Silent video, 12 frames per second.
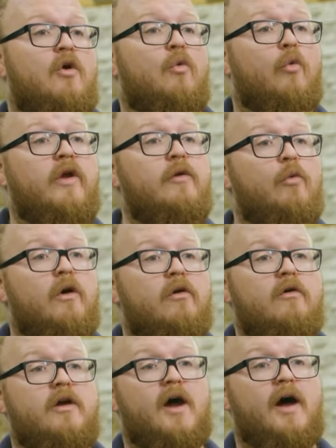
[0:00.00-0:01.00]
We
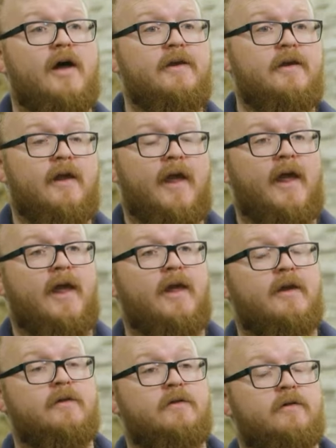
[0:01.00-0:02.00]
will cut
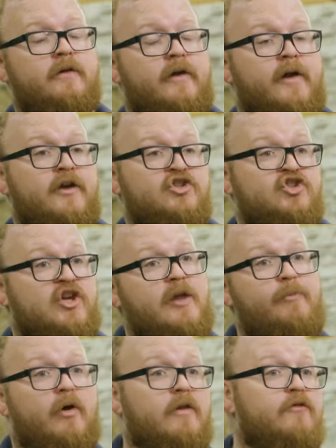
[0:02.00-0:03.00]
and
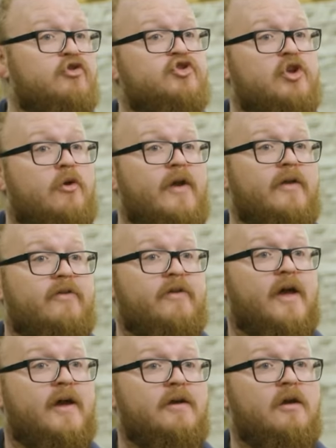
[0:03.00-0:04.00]
shape all of your stone
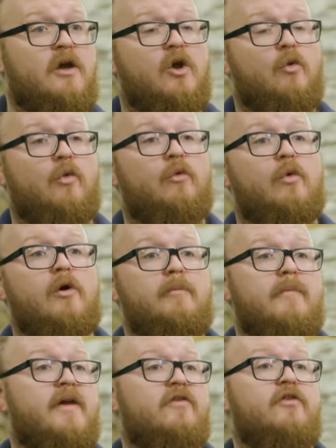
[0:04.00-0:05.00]
outside. We will
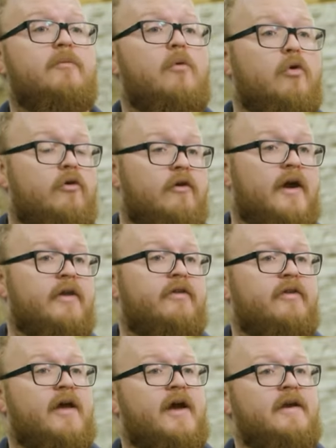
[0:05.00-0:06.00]
mix the mortar
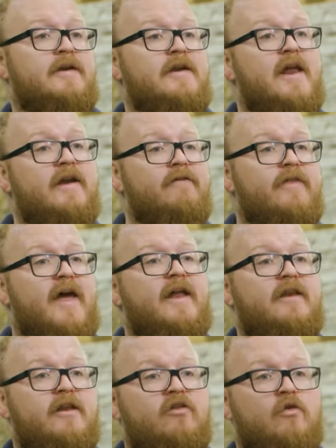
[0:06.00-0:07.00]
outside. None of
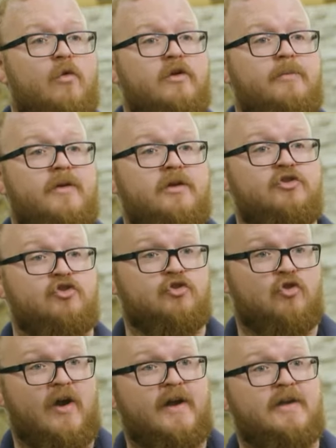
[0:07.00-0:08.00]
that is going to be
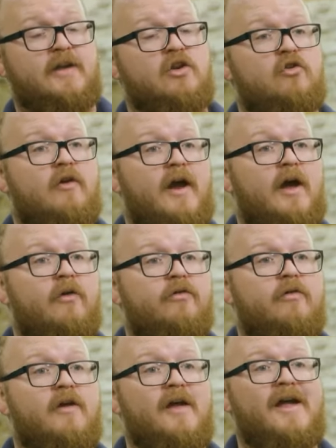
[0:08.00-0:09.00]
tracked into your
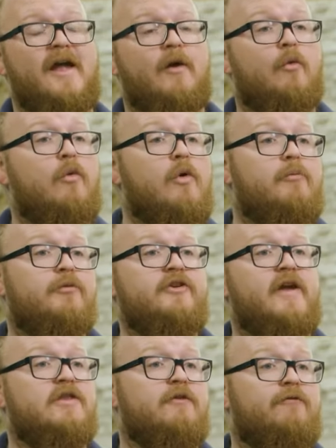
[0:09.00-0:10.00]
house. And we will
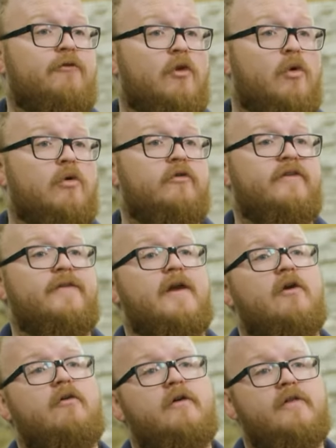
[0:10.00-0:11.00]
protect the floors and the
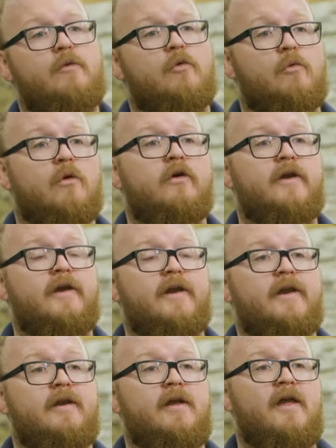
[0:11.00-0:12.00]
area that we're working
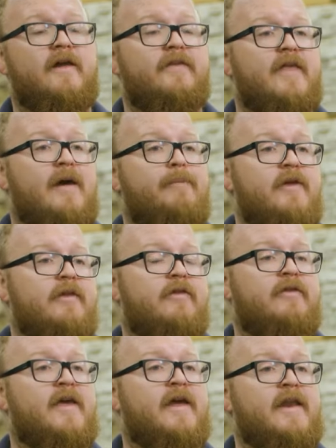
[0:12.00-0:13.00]
in. That being
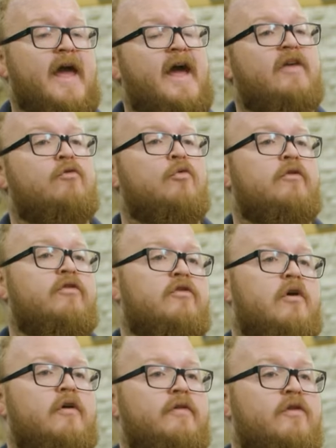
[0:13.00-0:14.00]
said, as we're
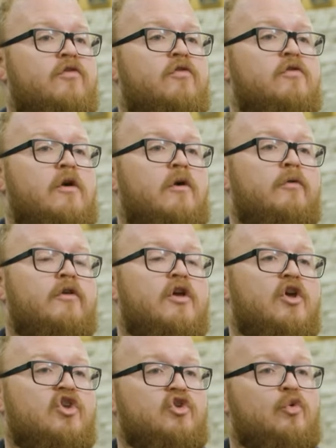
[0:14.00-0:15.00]
installing the stone,
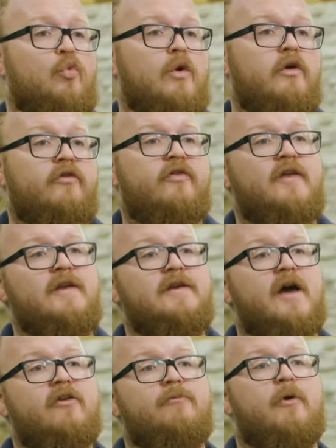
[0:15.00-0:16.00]
you will see
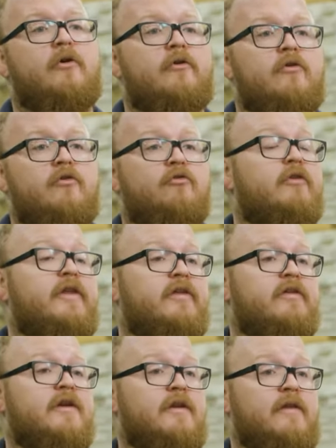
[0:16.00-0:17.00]
dust particles
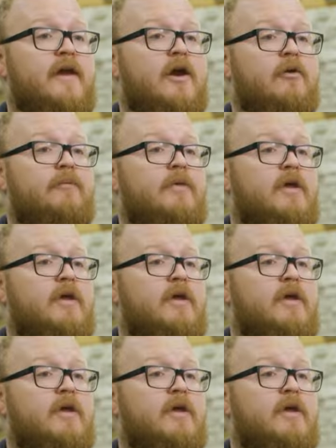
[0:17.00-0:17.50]
released into the air.